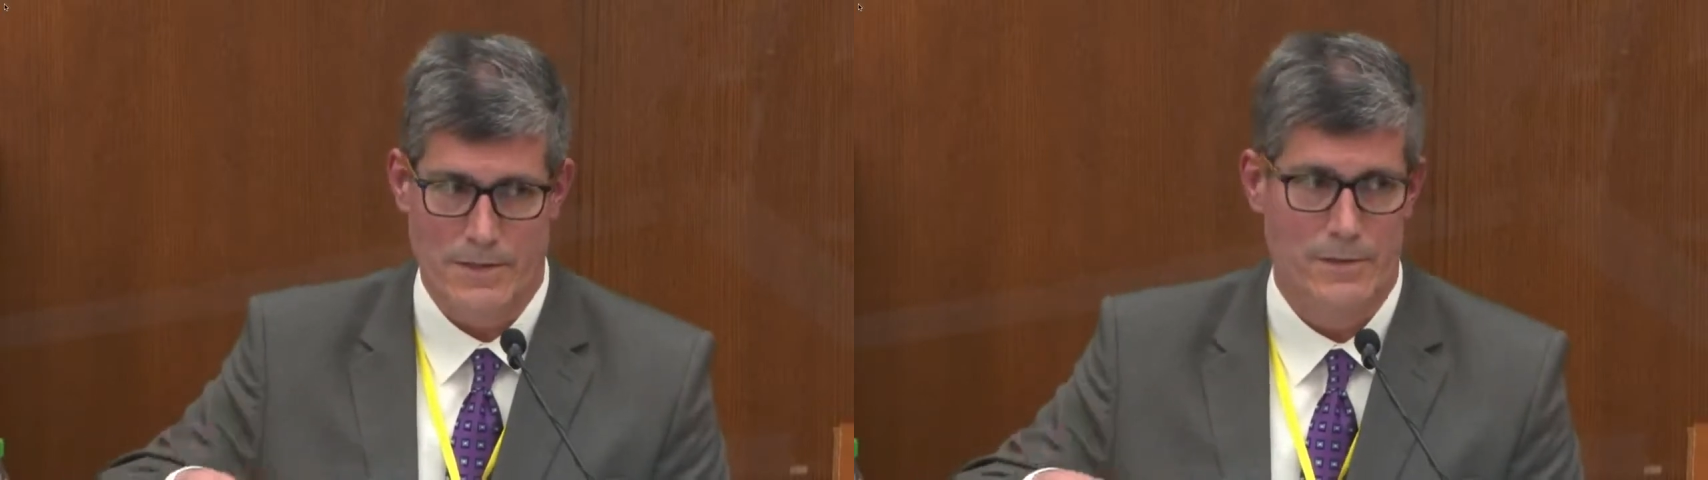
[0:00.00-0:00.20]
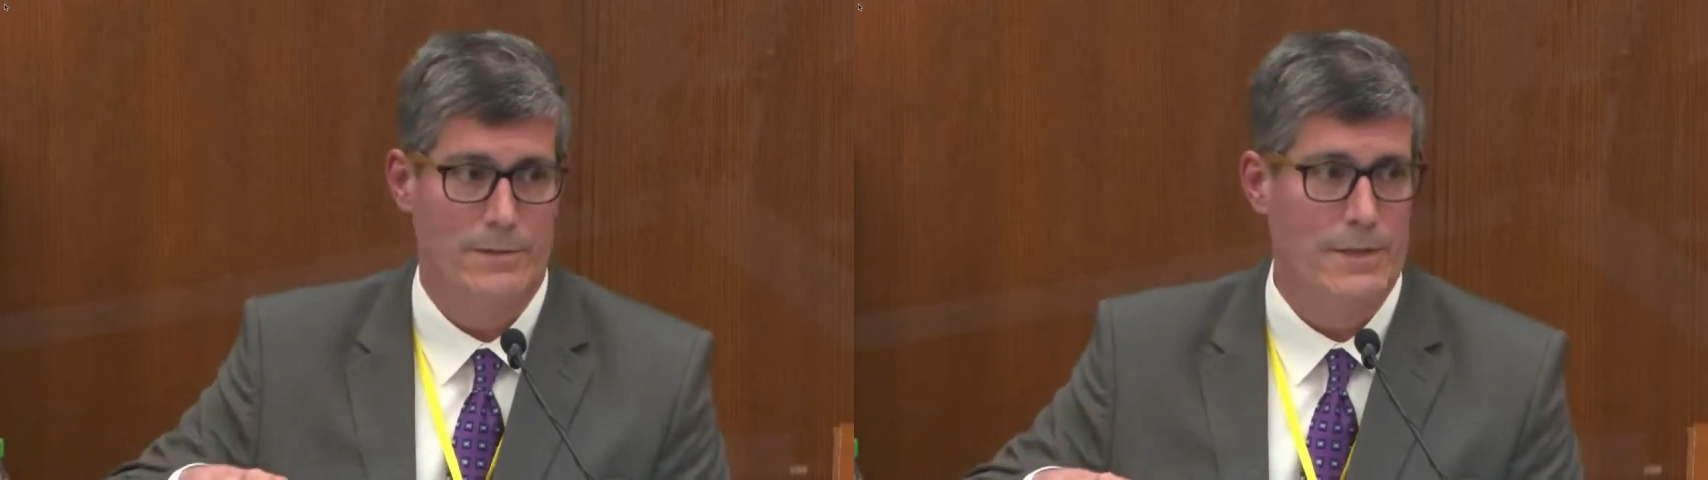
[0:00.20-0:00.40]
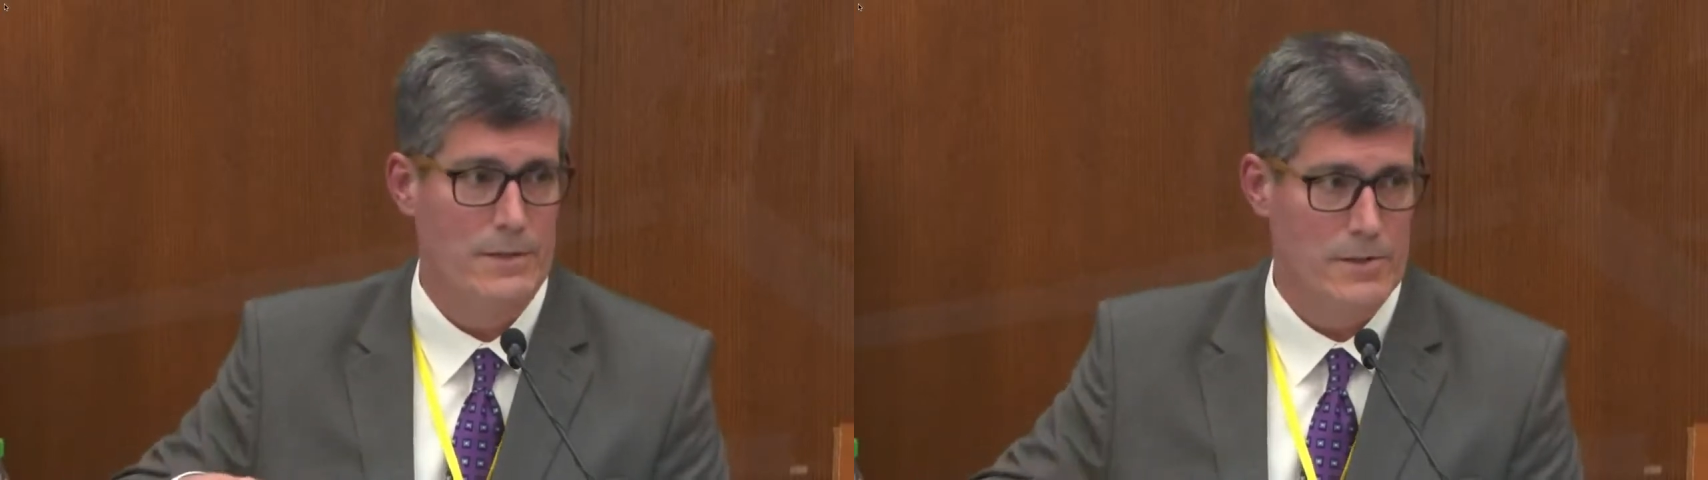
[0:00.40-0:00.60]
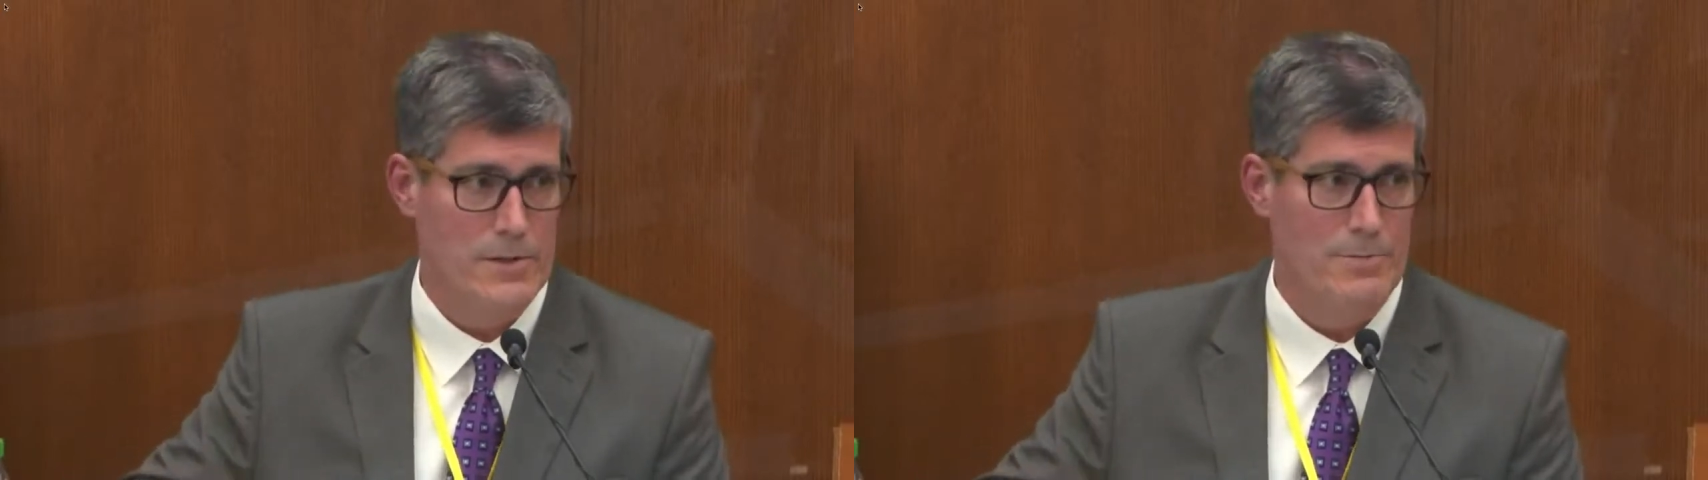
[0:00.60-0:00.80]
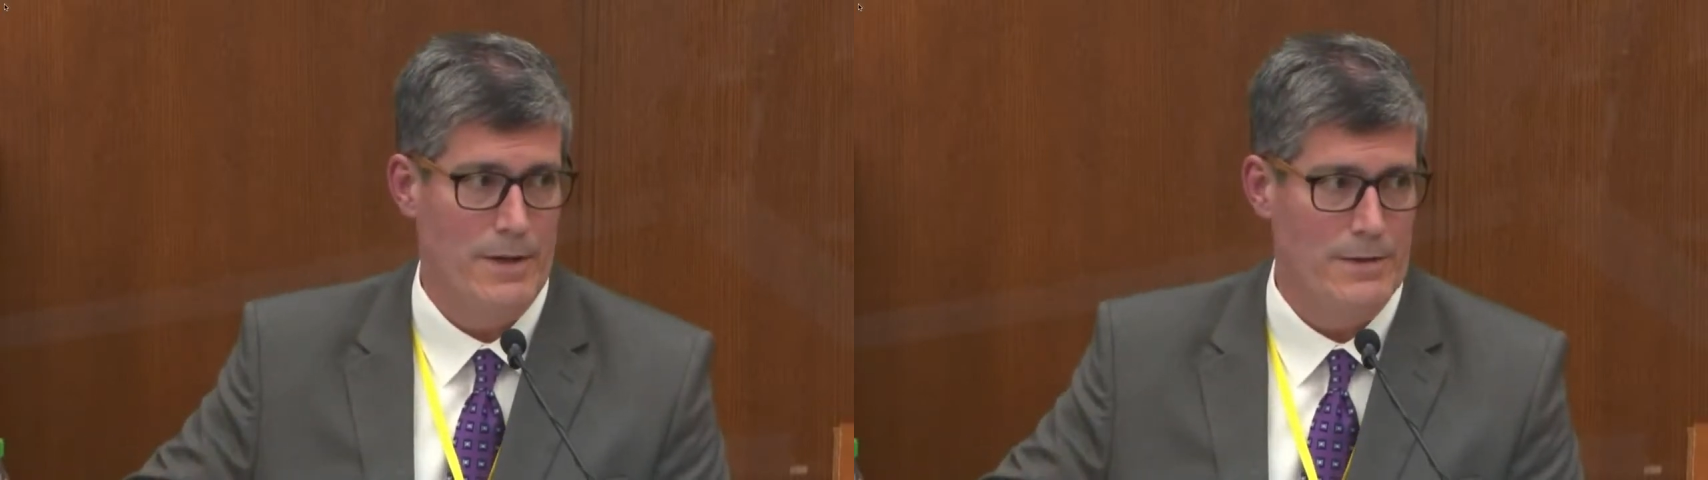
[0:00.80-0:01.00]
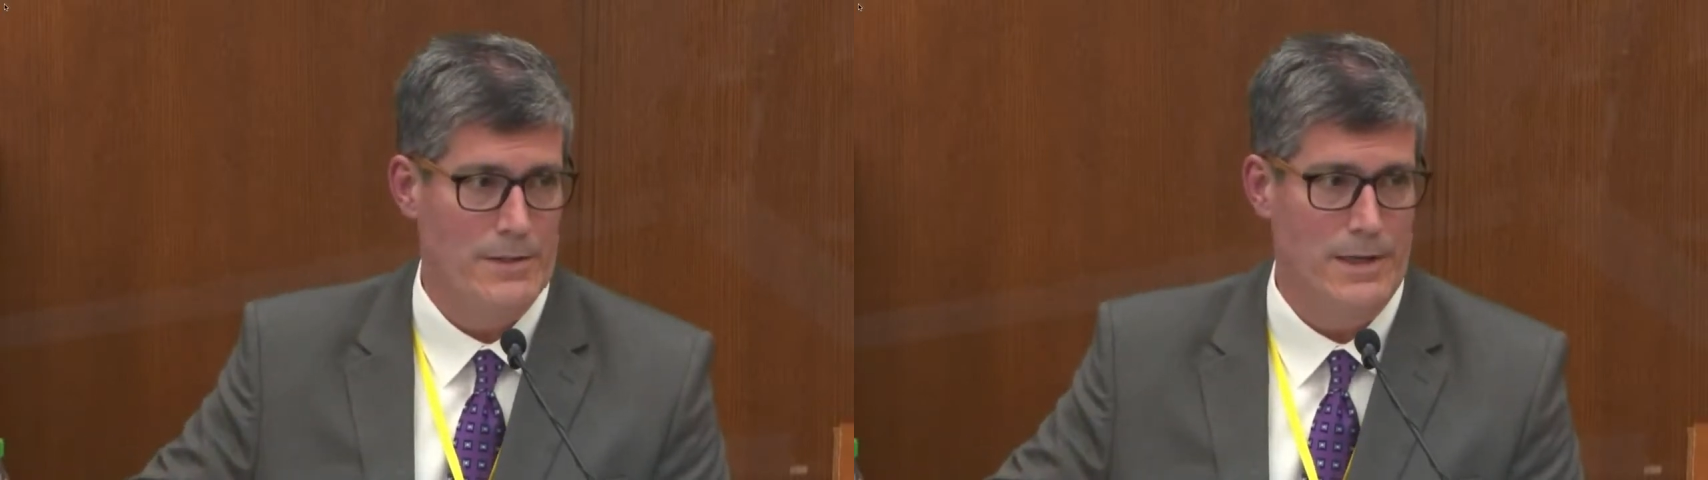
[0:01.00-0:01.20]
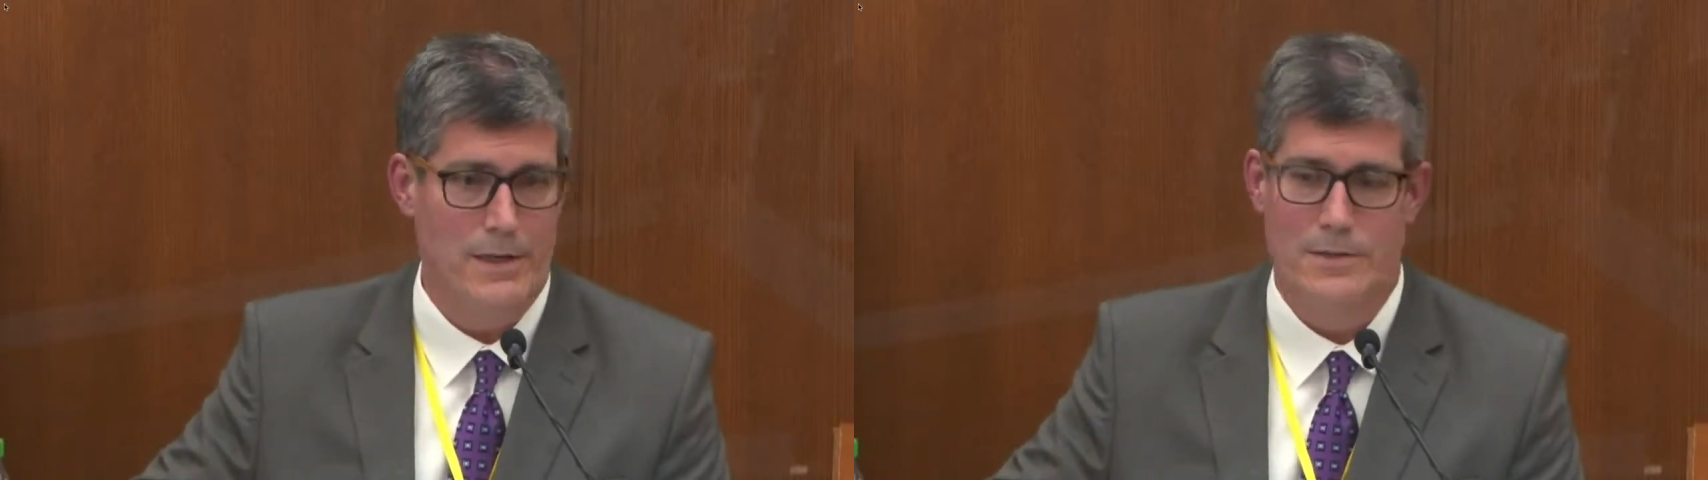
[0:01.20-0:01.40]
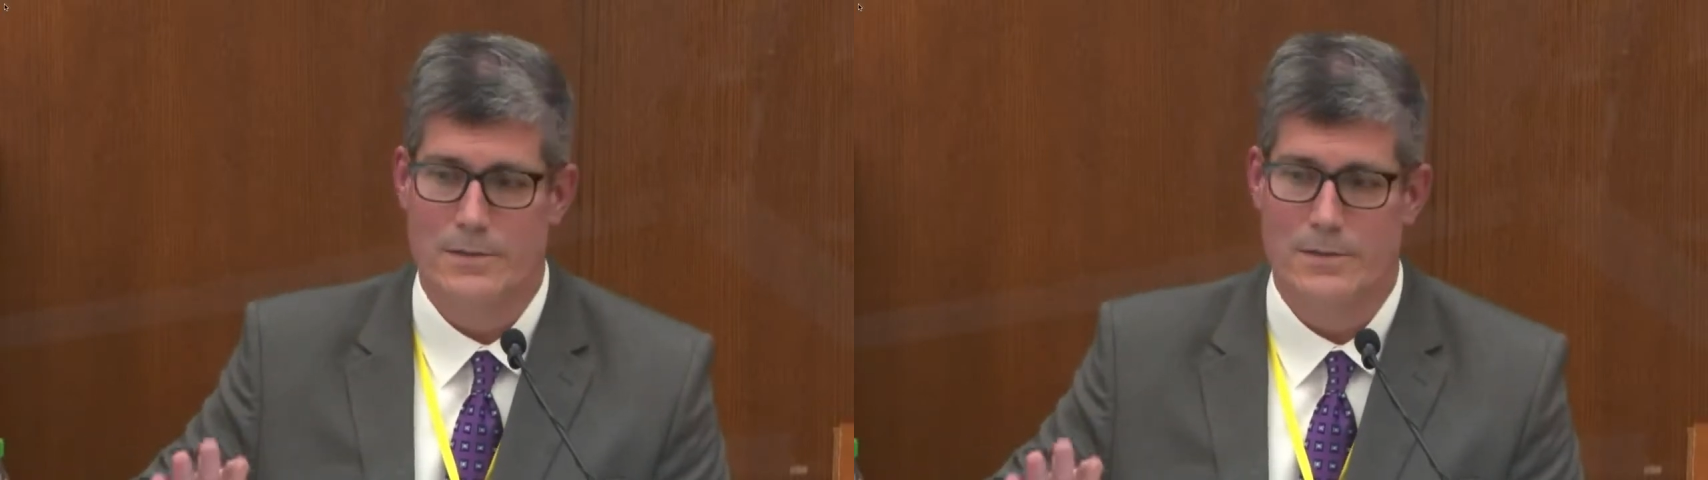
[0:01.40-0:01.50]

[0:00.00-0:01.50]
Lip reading: certificate's issued by the state.